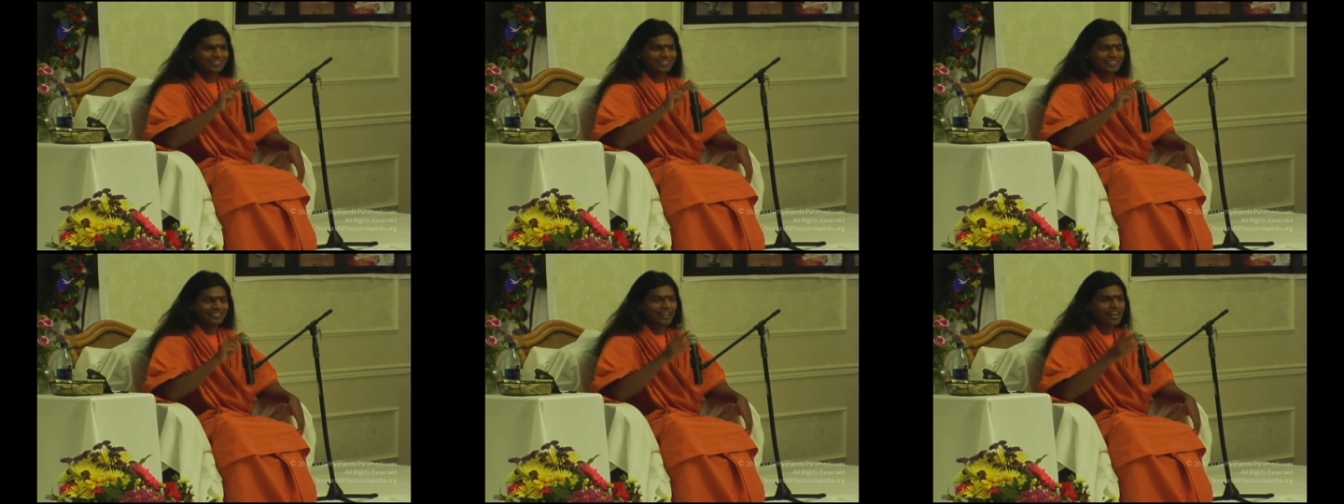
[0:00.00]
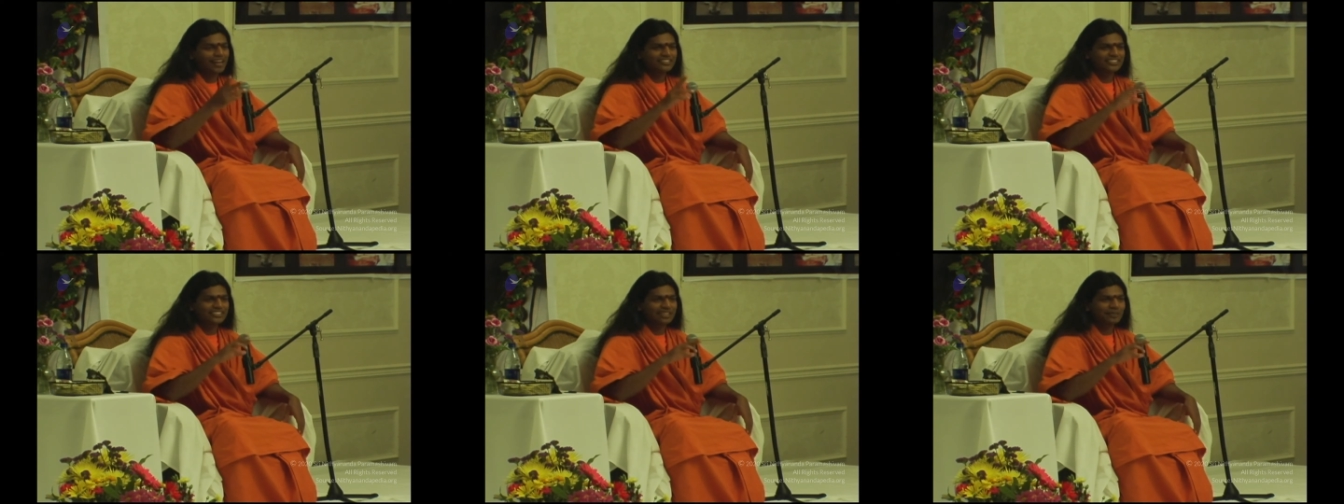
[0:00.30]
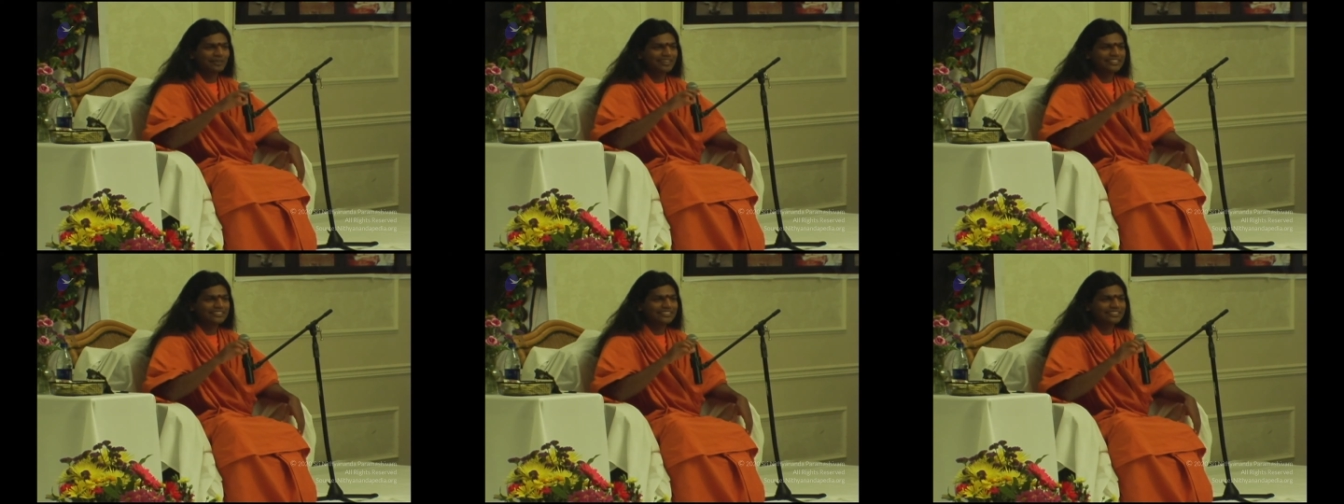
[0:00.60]
The
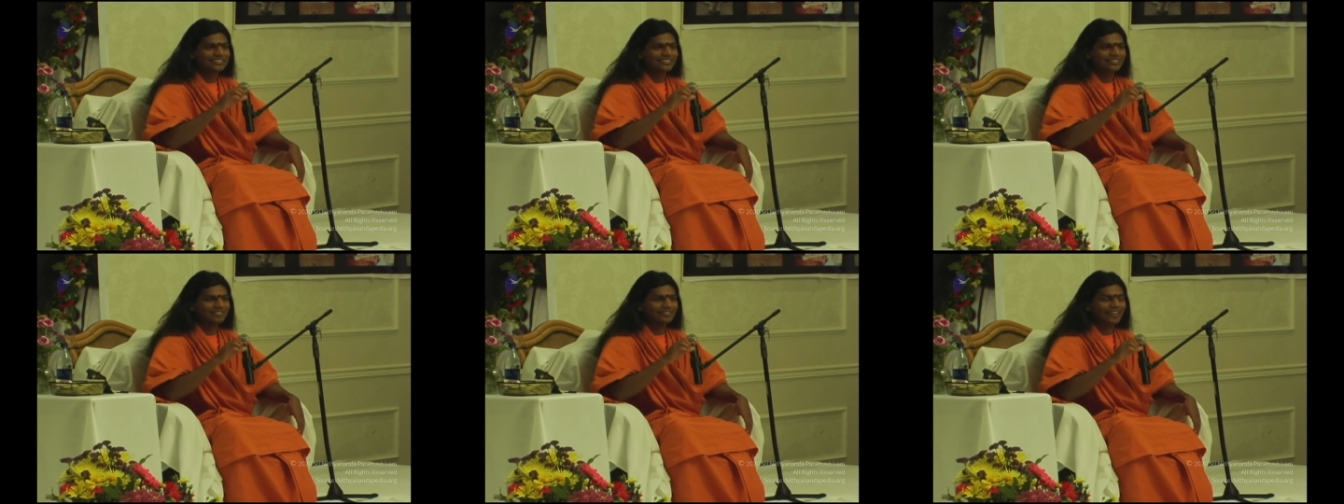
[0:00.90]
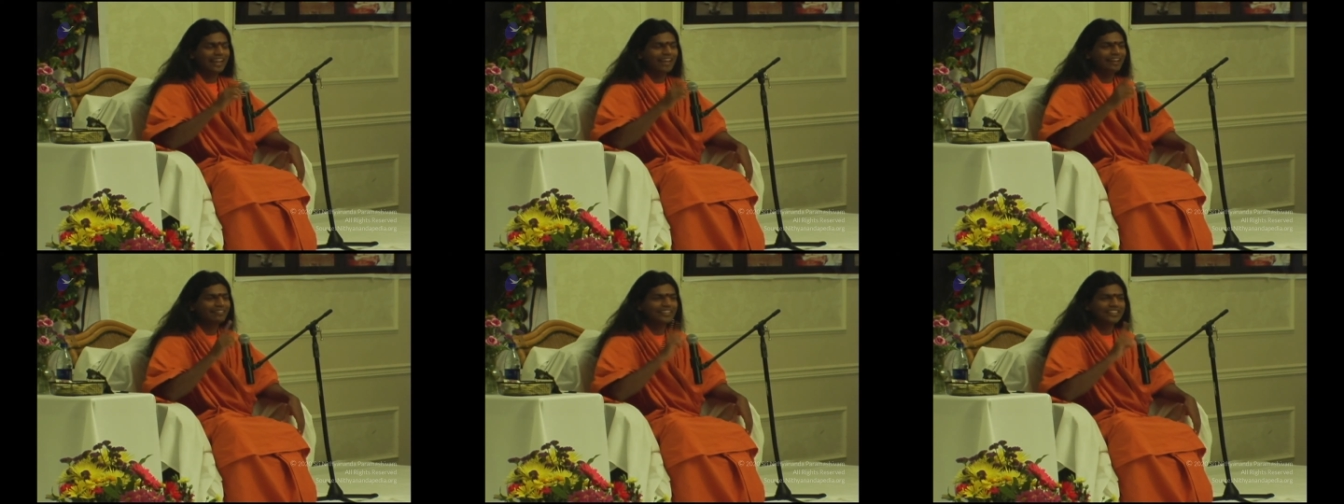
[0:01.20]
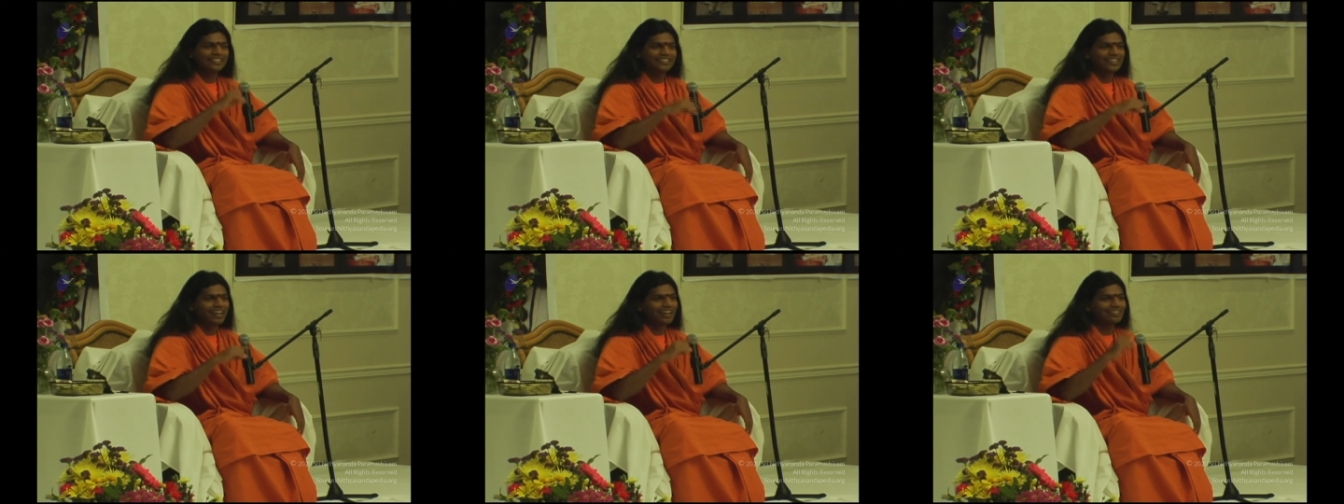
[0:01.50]
ashramites will have
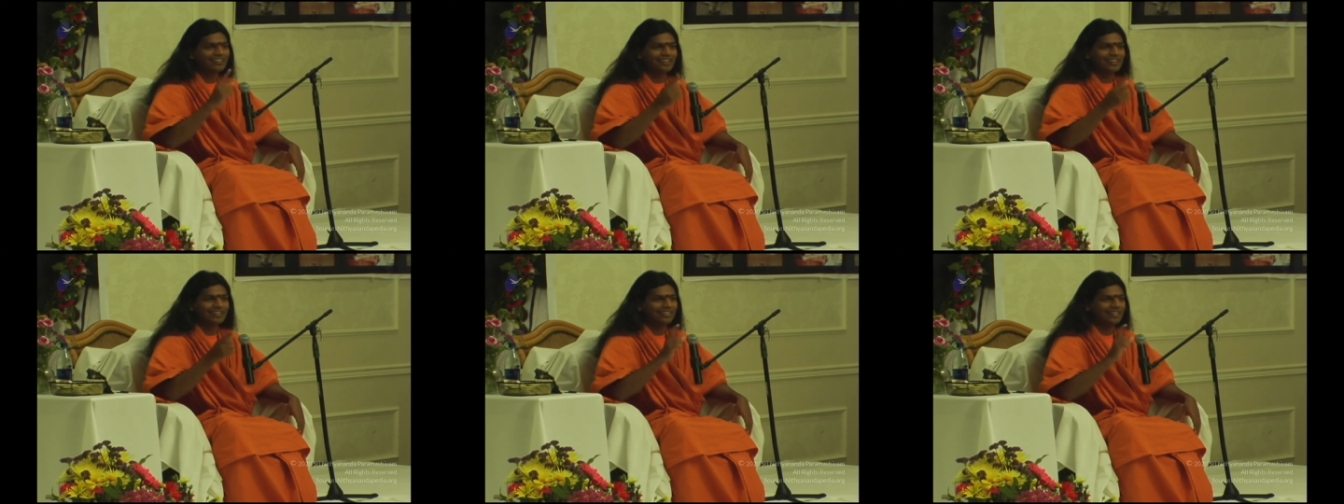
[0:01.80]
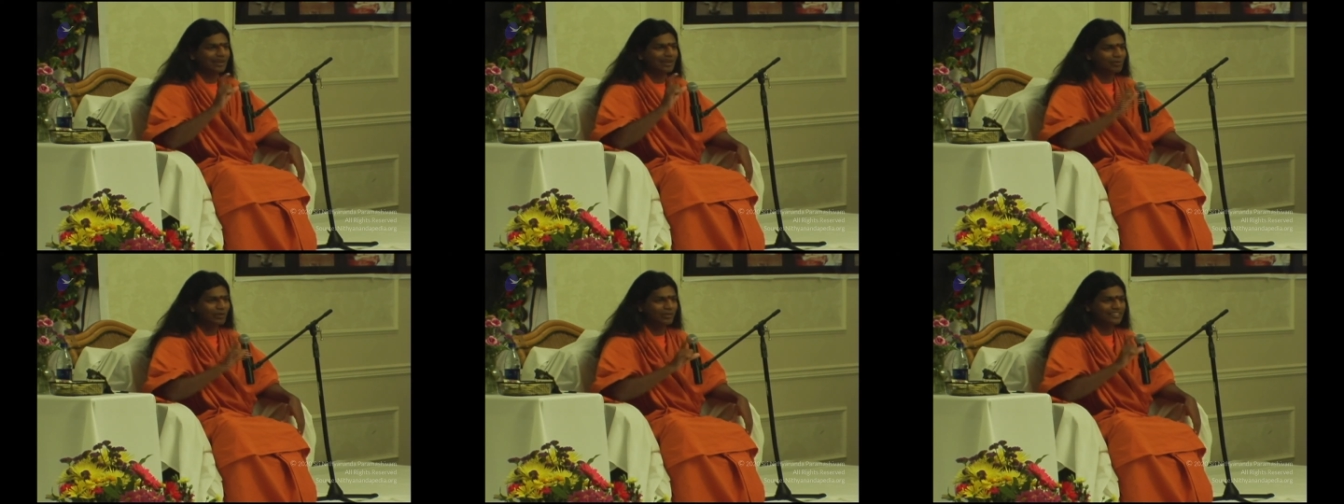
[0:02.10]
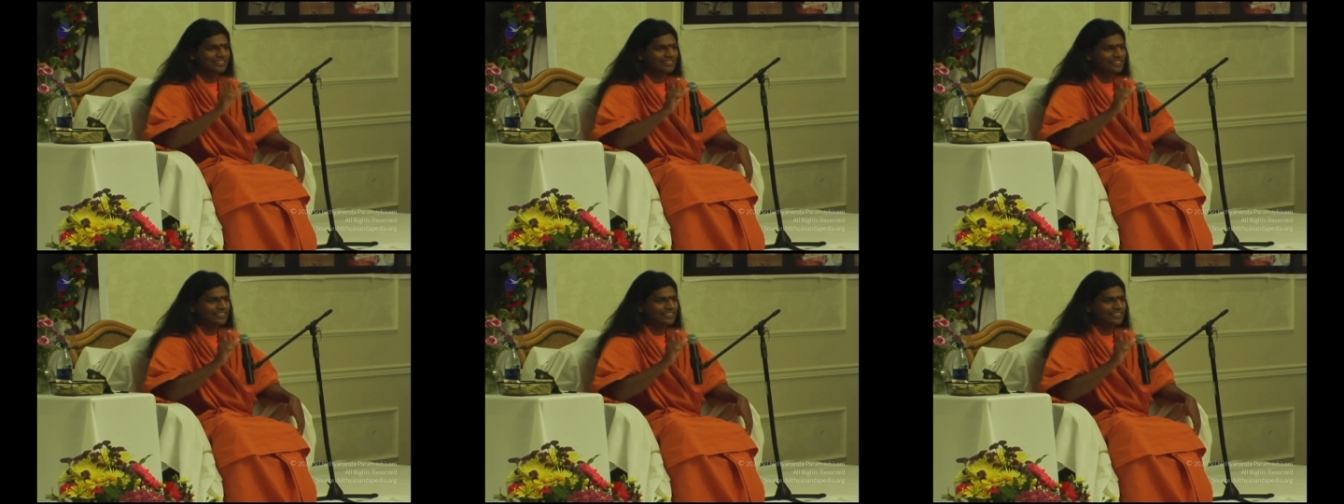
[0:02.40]
Nitya and Ananda both in